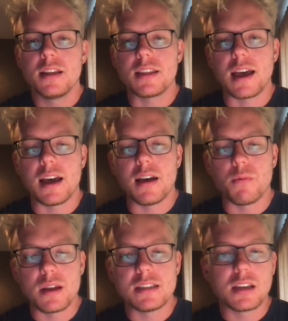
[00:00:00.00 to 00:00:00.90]
that uh,
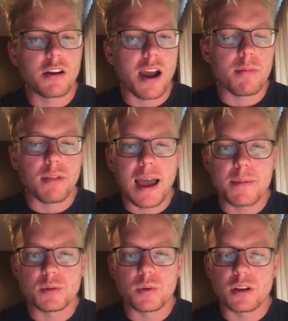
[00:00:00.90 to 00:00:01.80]
when to grab
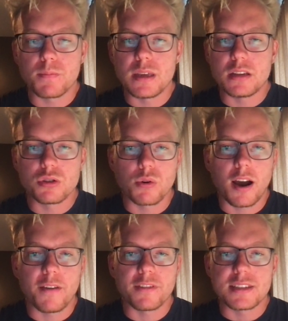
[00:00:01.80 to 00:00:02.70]
labs when your peak
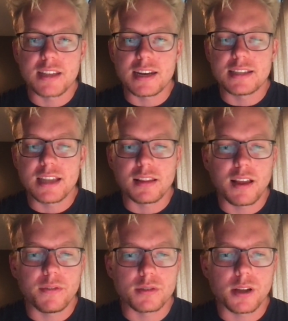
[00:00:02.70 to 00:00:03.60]
trough and steady state
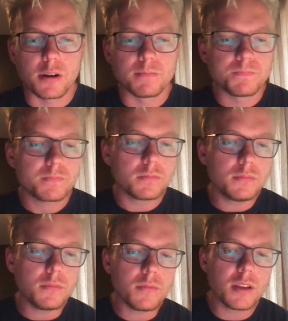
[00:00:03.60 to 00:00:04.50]
levels are.
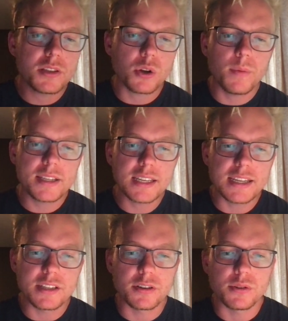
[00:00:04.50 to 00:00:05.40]
So it makes it
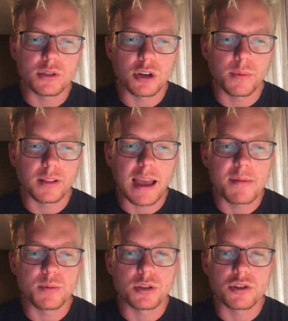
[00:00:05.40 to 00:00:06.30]
easier to interpret
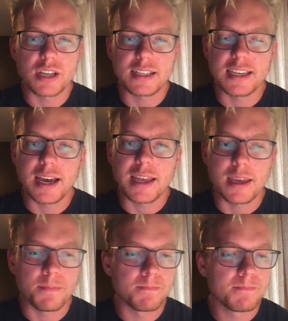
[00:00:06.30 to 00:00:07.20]
labs when you're injecting
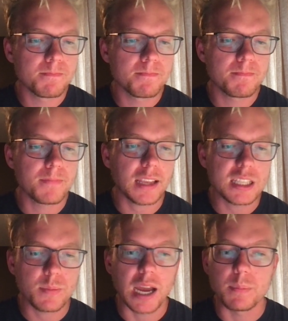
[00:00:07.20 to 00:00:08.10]
IM.
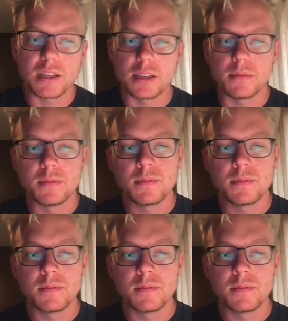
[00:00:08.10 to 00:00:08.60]
It's my opinion.